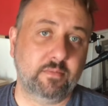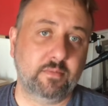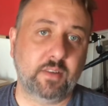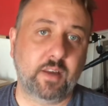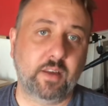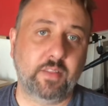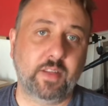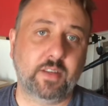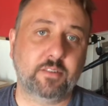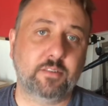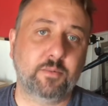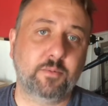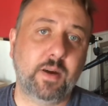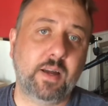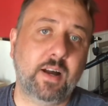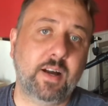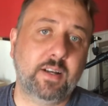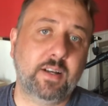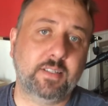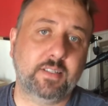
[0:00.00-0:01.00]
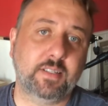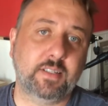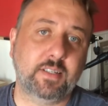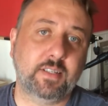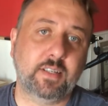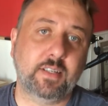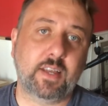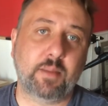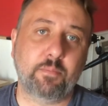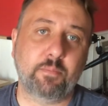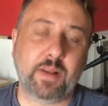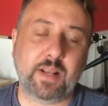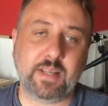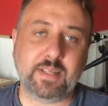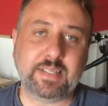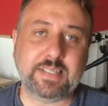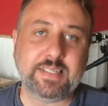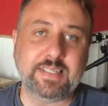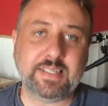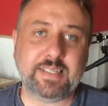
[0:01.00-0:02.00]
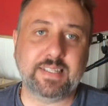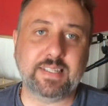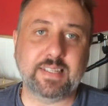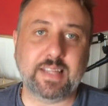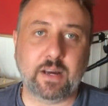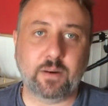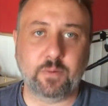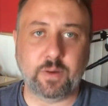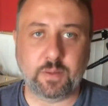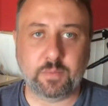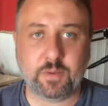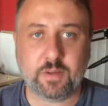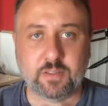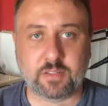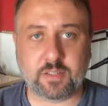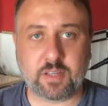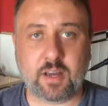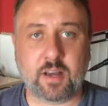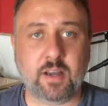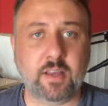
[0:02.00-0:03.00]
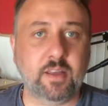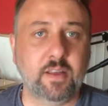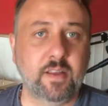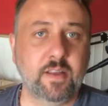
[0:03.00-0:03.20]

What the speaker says: And that's the way I did it. And I'm glad I did it that way because I